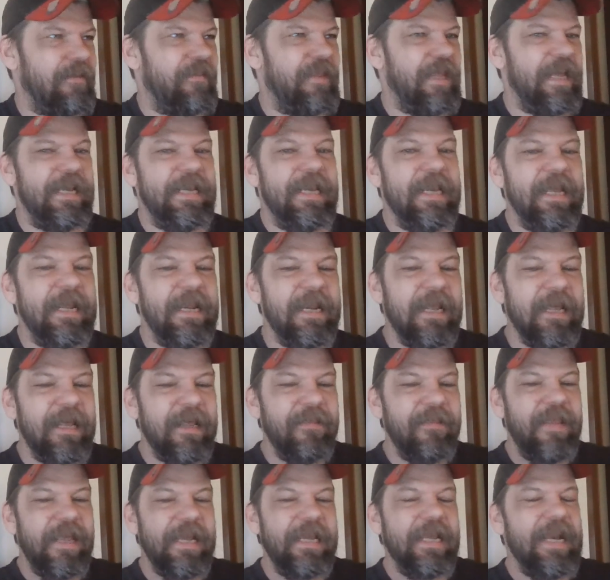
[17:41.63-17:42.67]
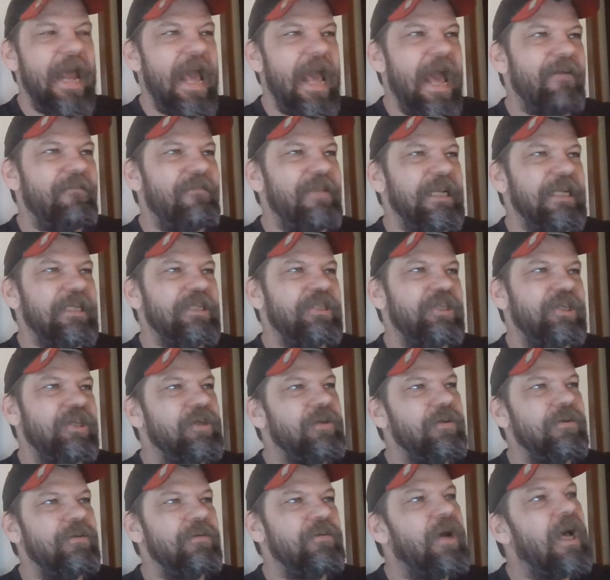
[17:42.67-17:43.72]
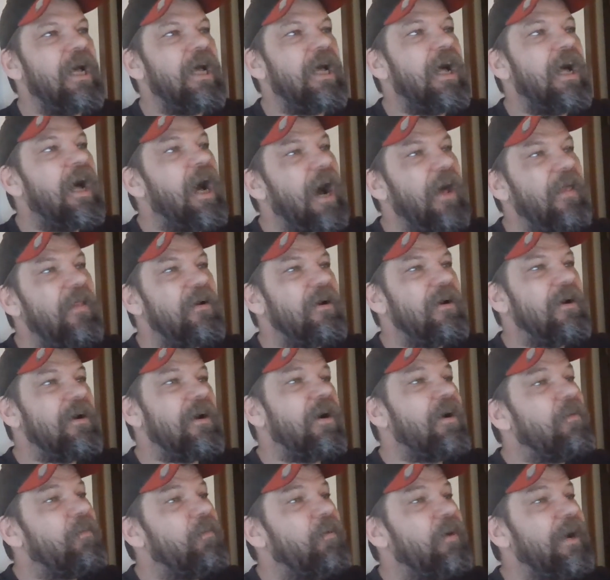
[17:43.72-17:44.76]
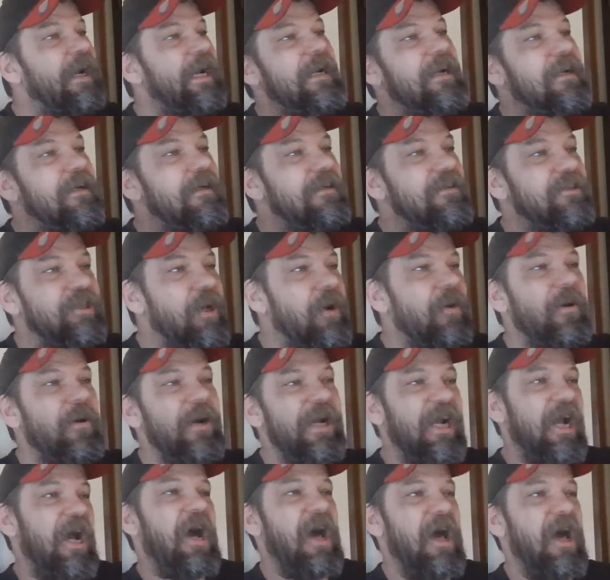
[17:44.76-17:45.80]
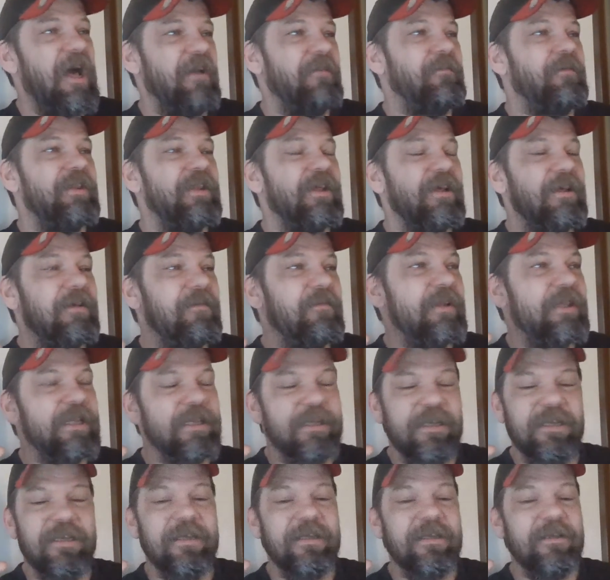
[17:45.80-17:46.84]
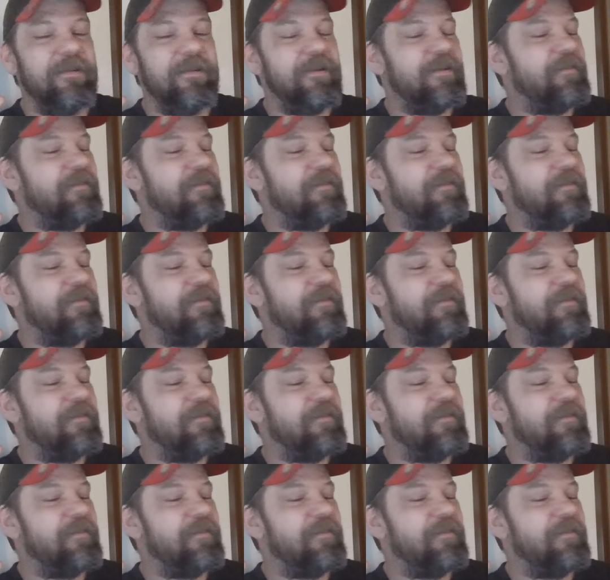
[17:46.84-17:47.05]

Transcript: they can have these two other rings going on with the